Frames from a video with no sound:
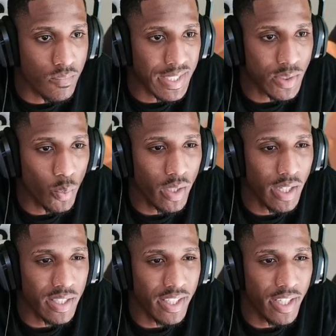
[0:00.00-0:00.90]
That's weird
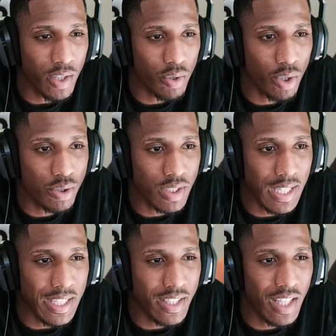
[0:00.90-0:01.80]
how the hair grows,
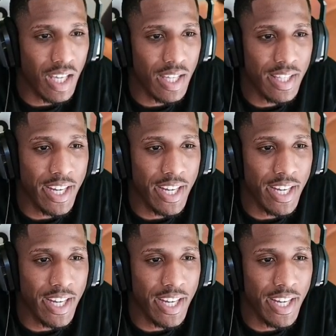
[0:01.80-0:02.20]
how the